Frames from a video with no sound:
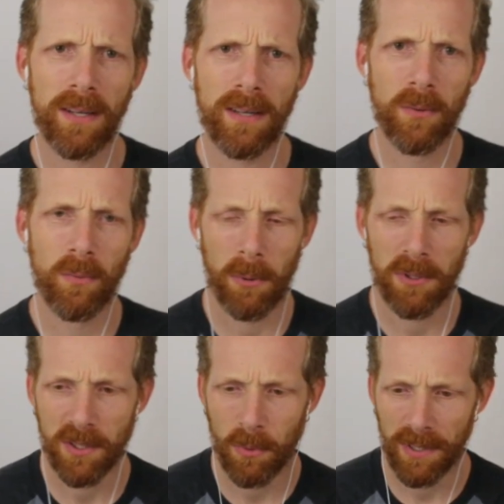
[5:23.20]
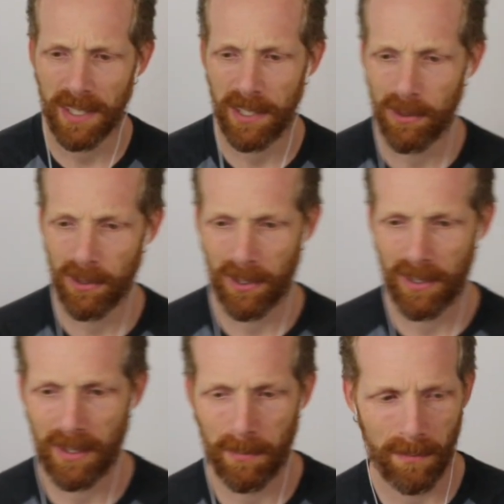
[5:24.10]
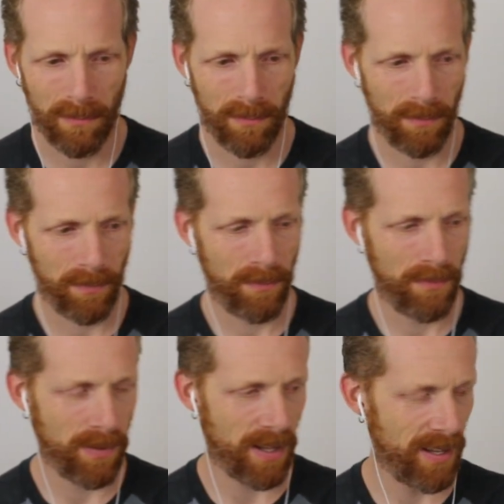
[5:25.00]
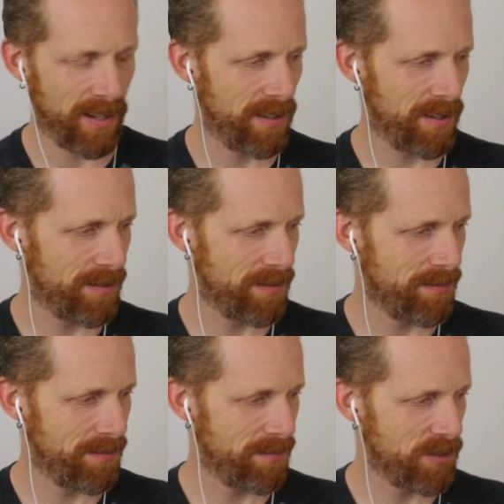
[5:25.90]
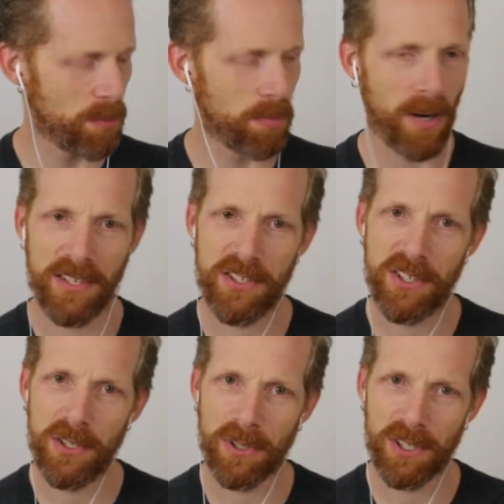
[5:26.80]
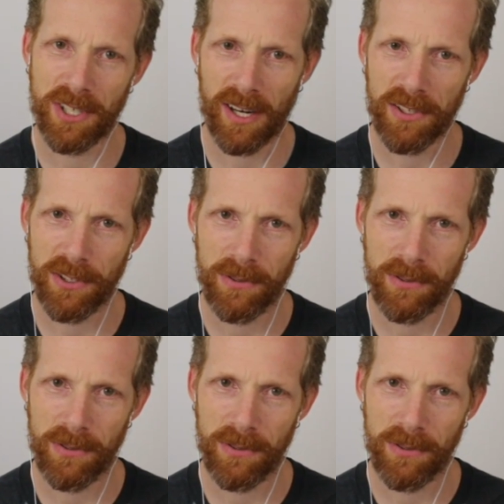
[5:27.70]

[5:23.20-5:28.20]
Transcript: what was the one thing that you learned that like surprised you or shocked you?